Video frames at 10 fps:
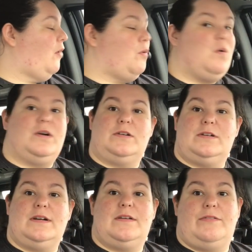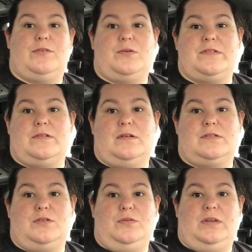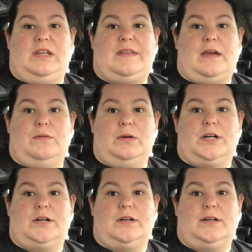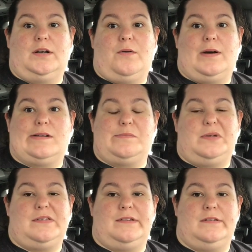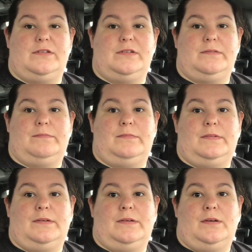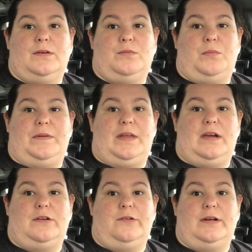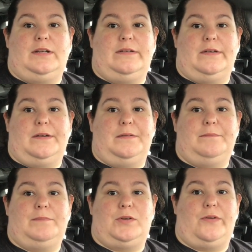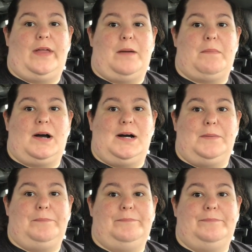I wonder if Toys R Us knew that they were going to go out of business when they agreed to do that pop.